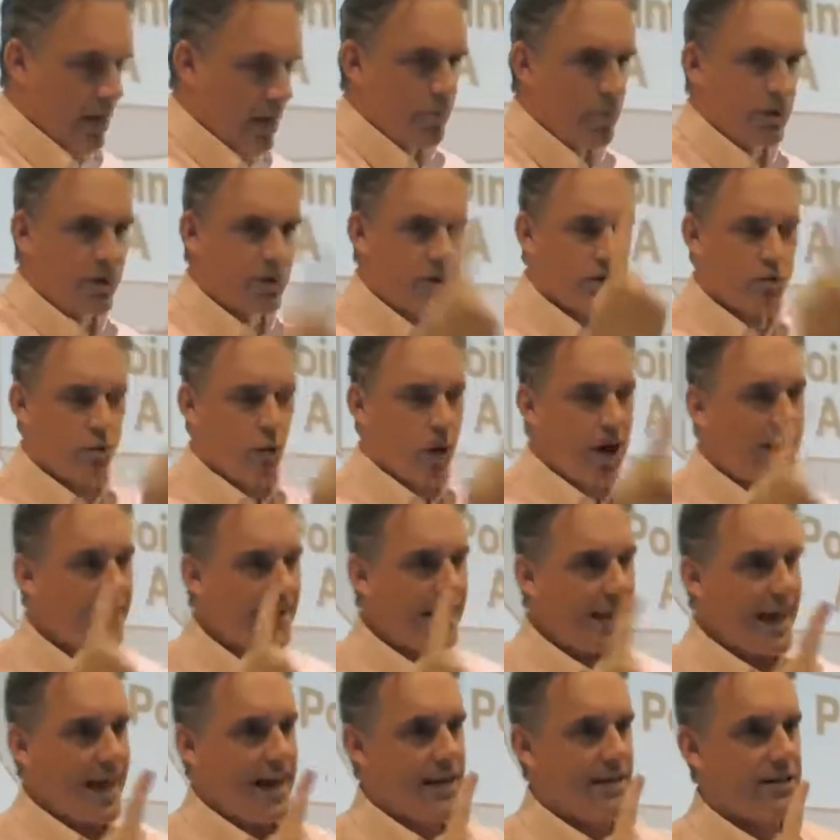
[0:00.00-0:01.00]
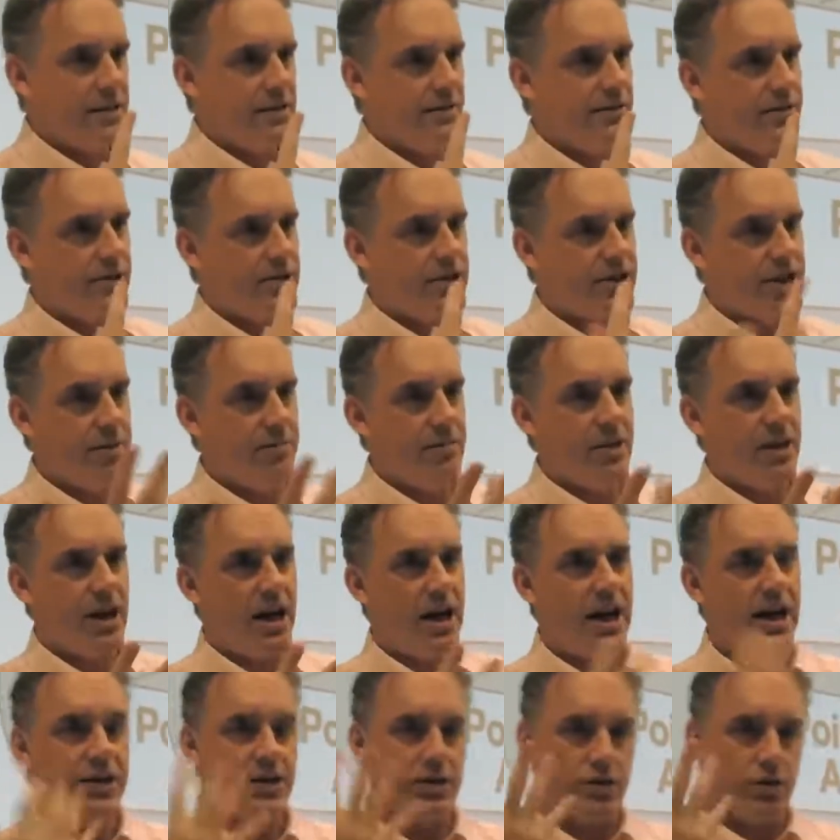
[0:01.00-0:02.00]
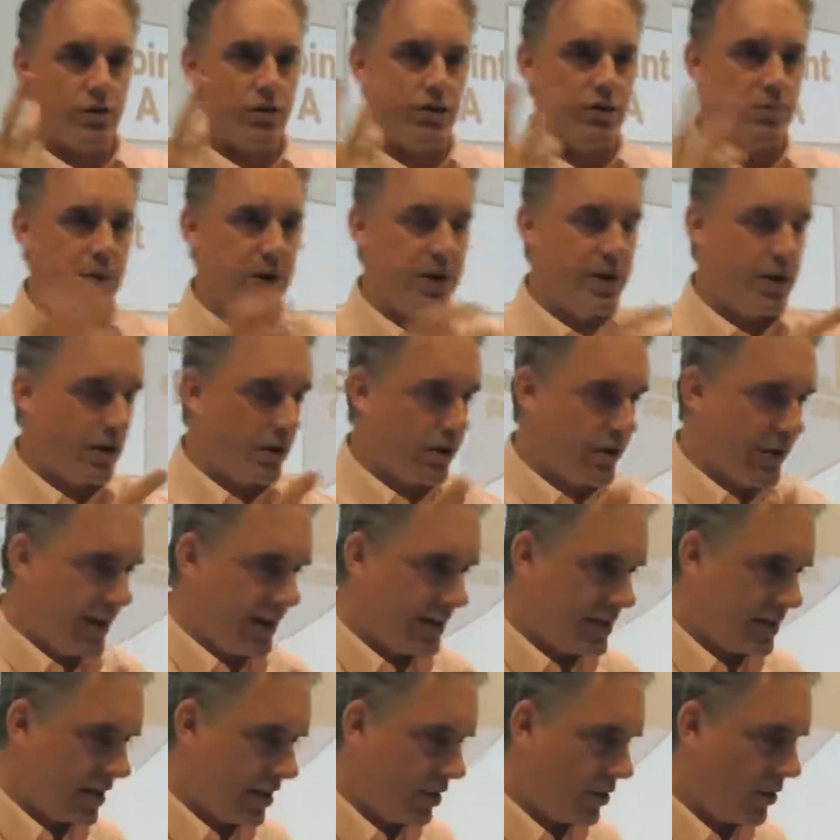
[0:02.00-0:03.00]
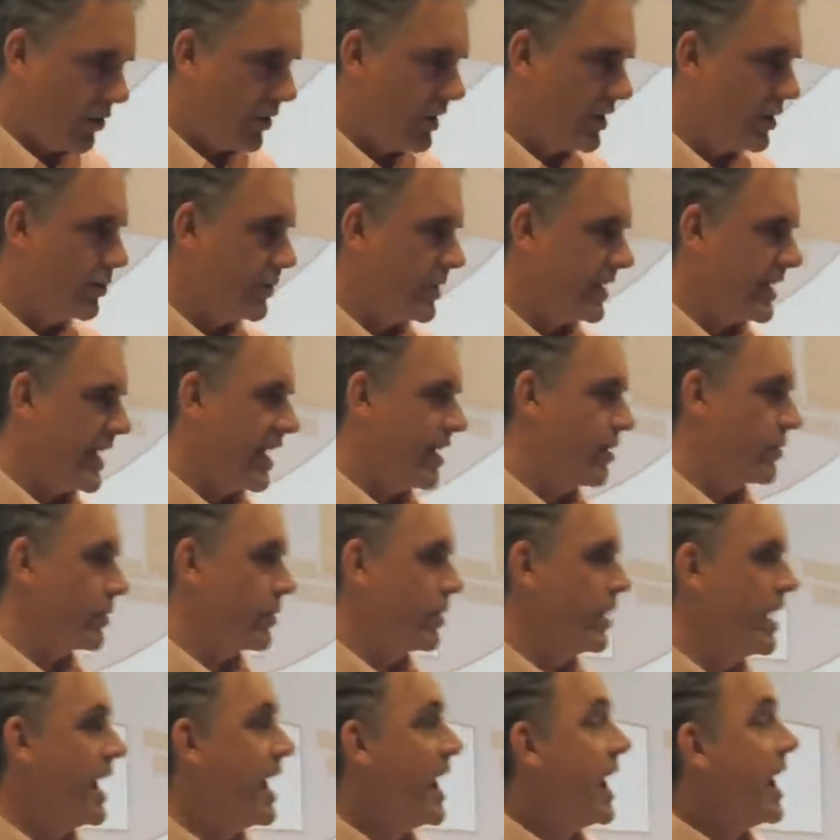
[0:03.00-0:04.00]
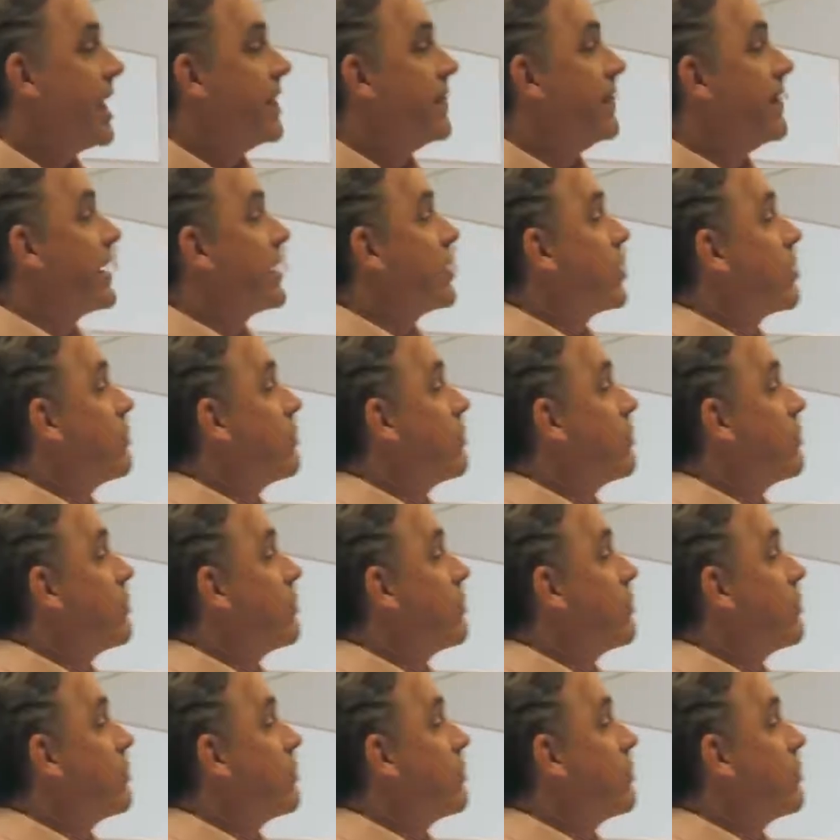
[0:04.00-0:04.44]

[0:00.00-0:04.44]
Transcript: But there's one class of stimuli, so to speak, or things that you're going to encounter that